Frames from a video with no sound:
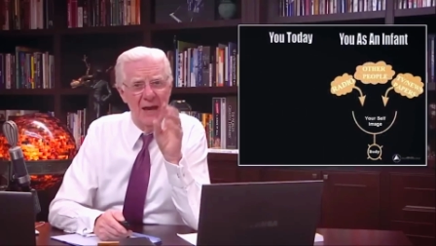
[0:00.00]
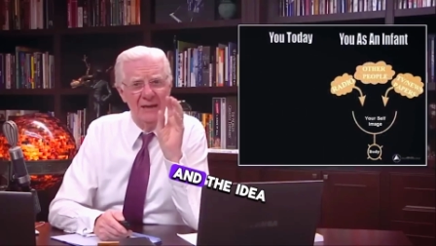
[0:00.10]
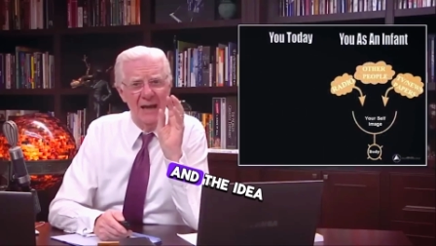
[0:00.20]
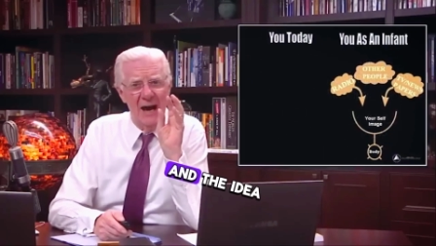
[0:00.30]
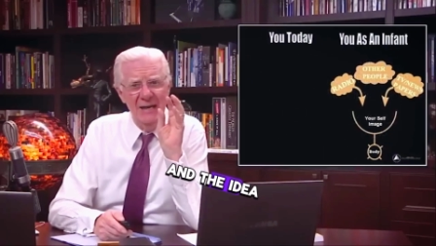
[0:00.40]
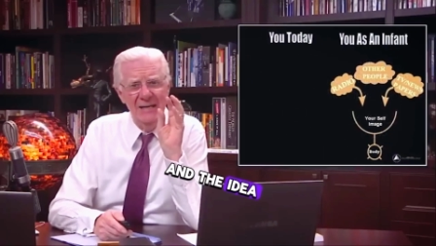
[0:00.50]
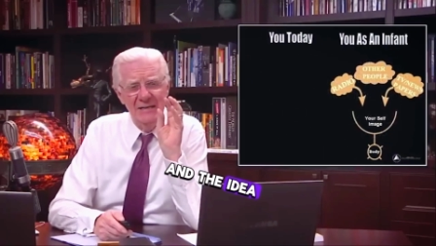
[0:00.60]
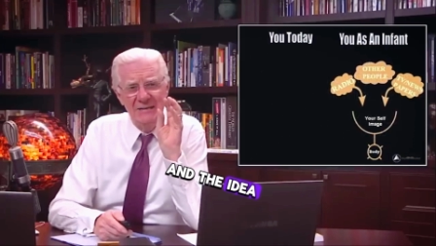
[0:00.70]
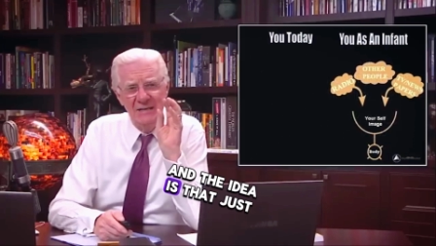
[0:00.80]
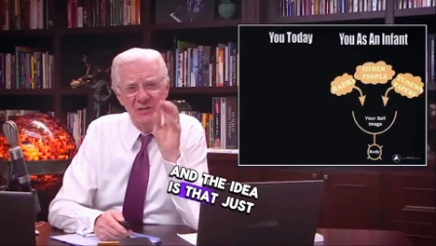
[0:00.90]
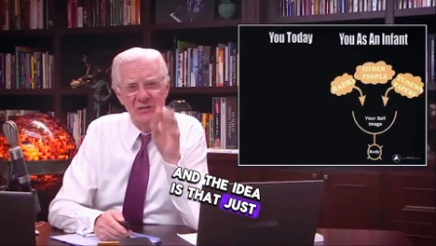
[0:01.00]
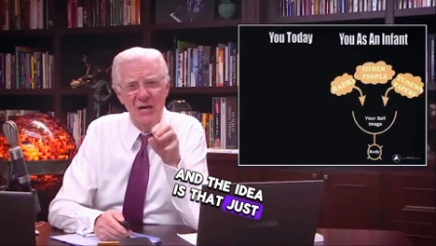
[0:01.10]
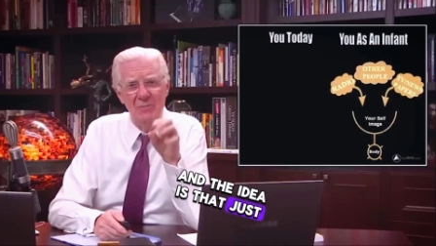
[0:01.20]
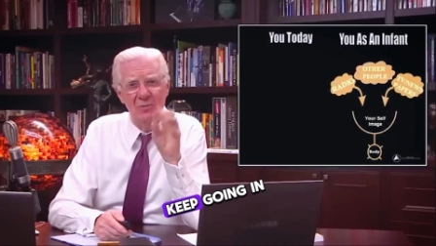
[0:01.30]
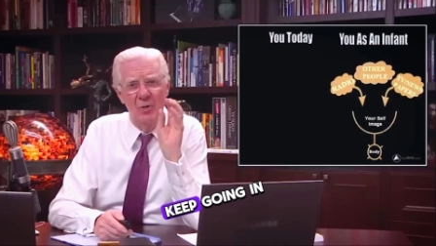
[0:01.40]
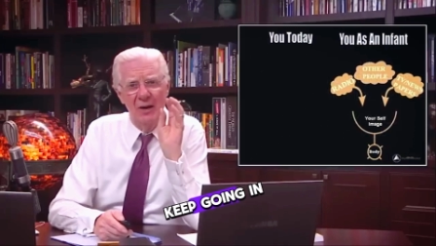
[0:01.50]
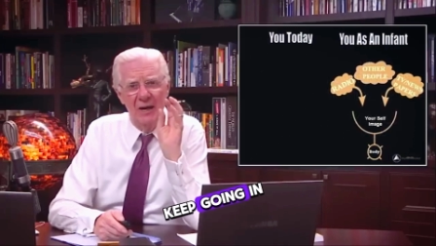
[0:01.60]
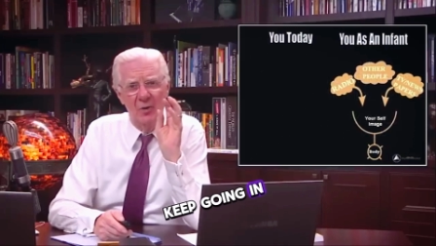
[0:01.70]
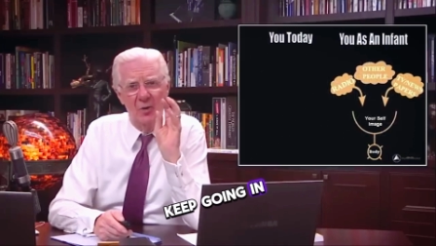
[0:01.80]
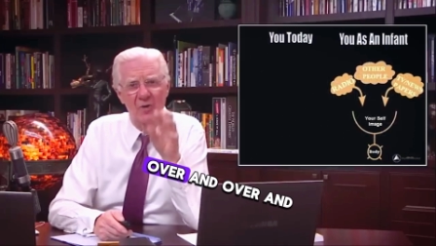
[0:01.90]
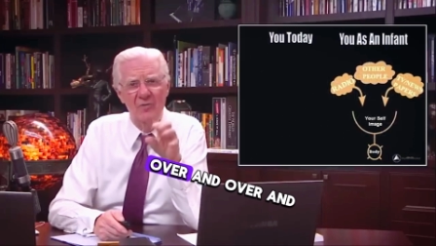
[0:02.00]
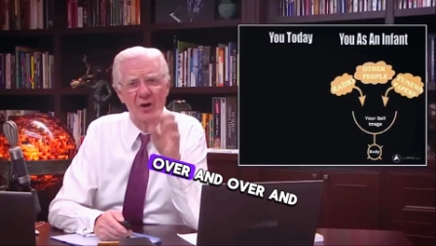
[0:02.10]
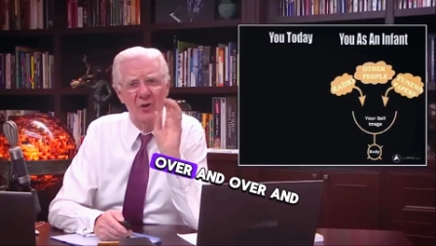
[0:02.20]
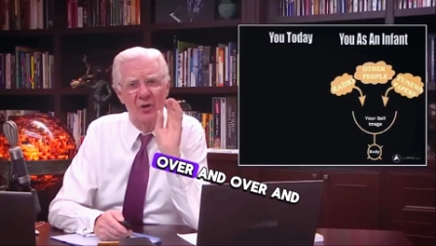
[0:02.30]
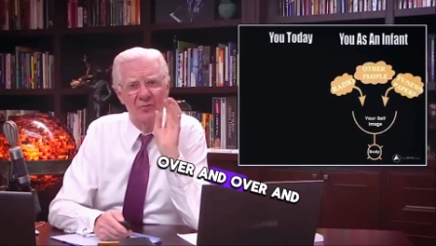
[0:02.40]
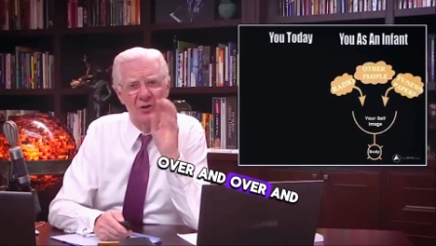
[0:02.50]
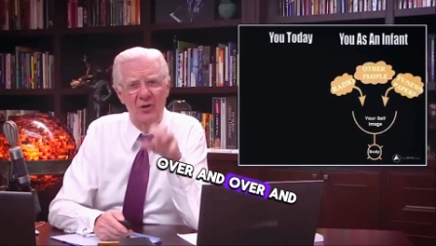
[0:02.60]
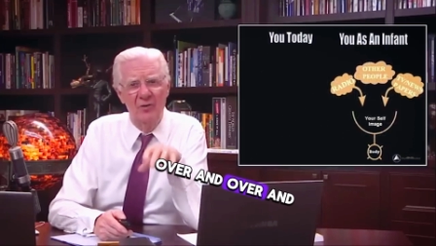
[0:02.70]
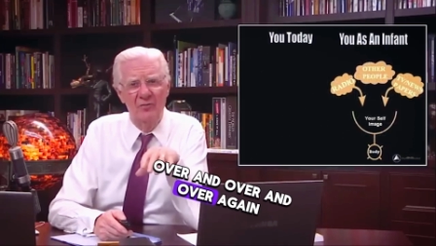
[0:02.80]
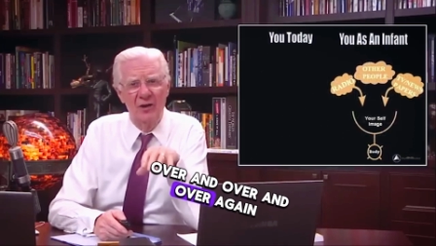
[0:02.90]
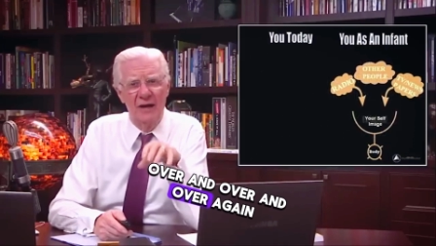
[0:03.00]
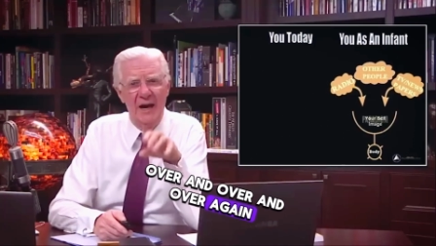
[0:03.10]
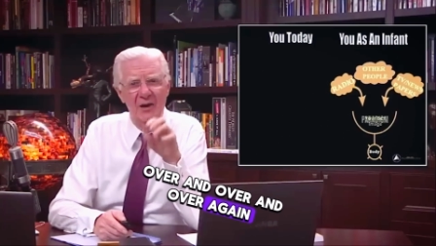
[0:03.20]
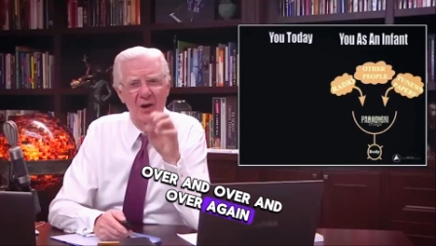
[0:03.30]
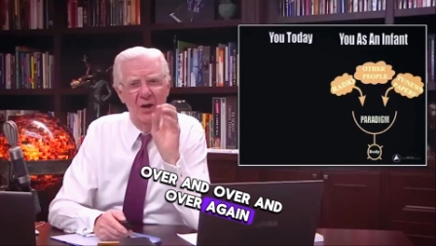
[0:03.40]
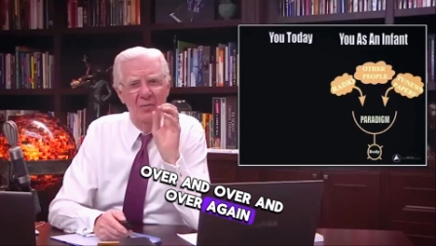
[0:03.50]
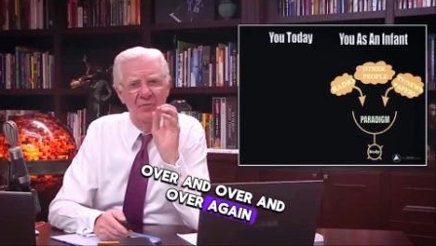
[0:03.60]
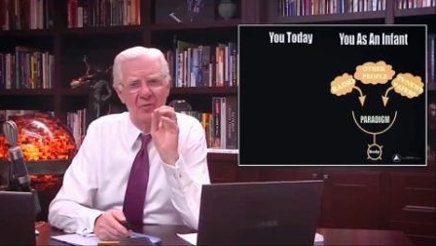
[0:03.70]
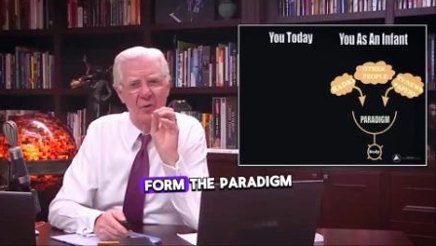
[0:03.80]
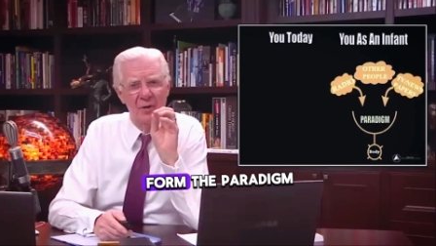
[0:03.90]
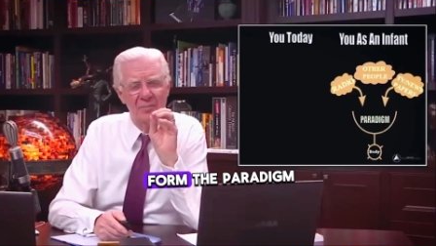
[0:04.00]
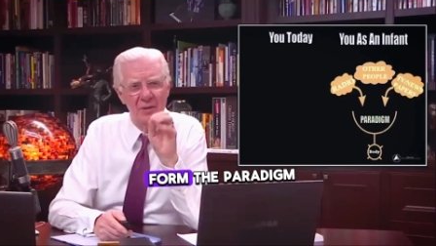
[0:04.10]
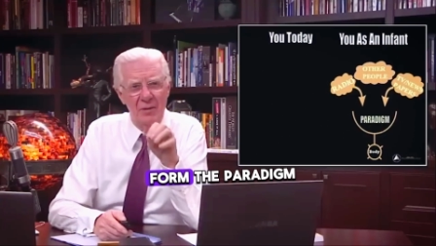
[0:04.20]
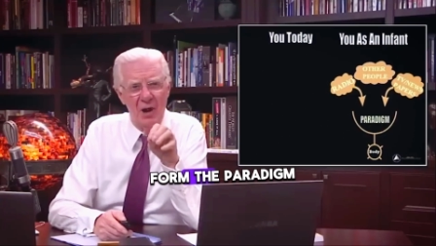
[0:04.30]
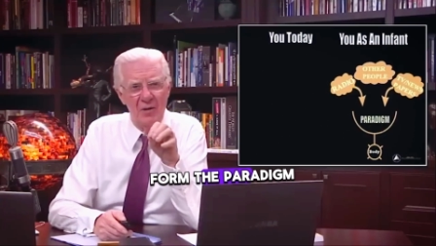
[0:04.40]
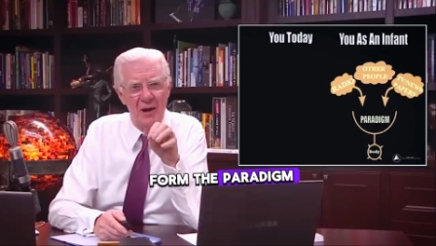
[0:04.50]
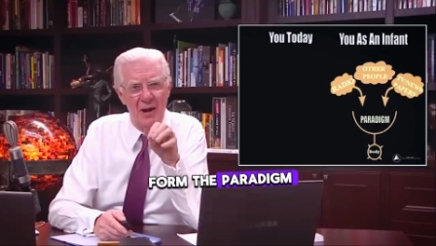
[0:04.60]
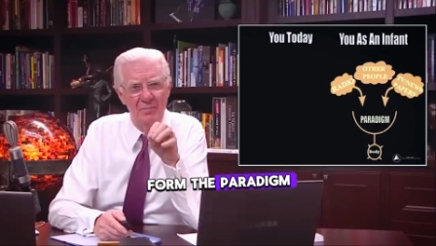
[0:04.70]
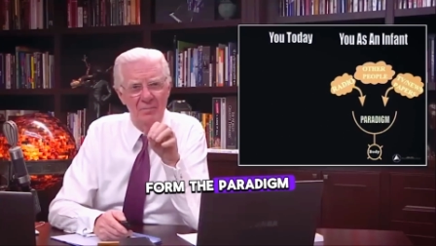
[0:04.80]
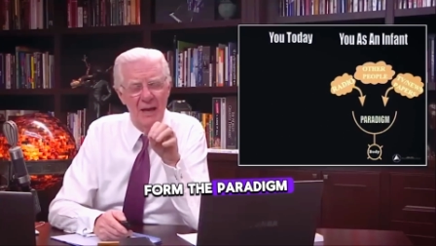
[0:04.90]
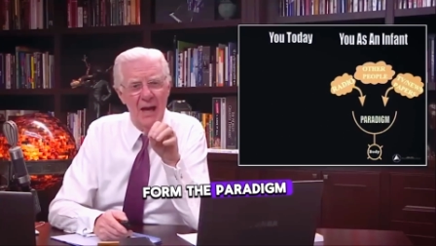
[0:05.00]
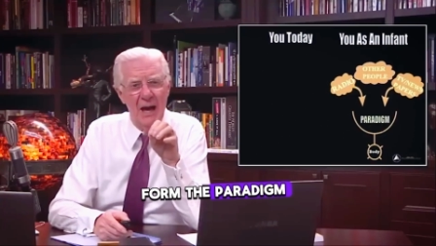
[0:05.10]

And the ideas that just keep going in over and over and over again form the paradigm.